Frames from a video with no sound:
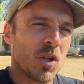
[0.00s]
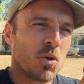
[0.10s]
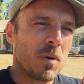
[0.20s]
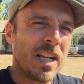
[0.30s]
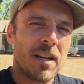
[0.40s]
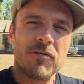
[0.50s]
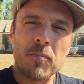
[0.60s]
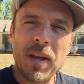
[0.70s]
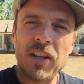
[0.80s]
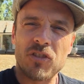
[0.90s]
great
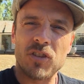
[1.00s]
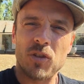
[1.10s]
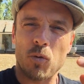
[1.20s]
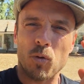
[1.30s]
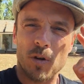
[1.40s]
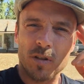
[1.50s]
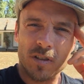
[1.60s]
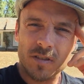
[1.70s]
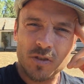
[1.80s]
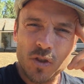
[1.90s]
information, or
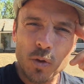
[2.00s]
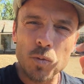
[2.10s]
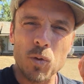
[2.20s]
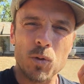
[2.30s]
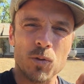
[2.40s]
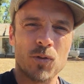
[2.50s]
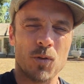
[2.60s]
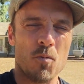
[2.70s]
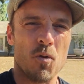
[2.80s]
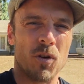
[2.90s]
tools,
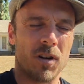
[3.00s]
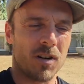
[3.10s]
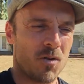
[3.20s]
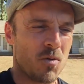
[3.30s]
or